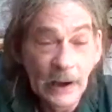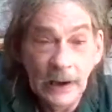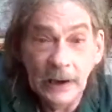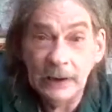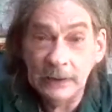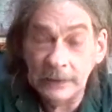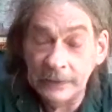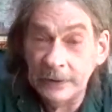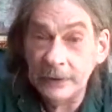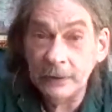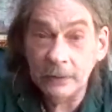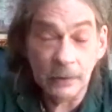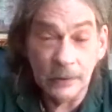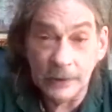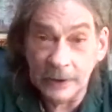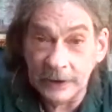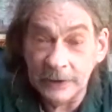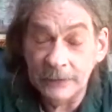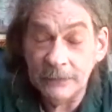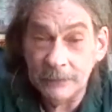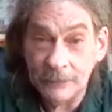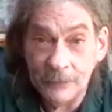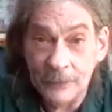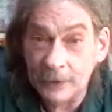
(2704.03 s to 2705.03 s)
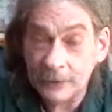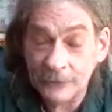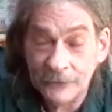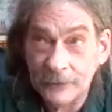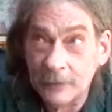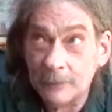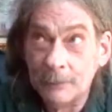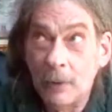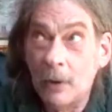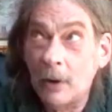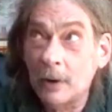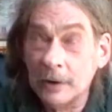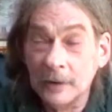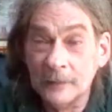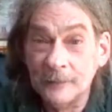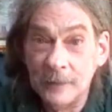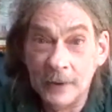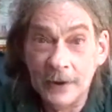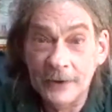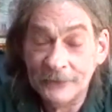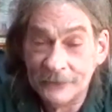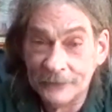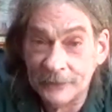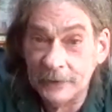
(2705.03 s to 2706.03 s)
it literally, there's a part of
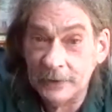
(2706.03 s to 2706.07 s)
us,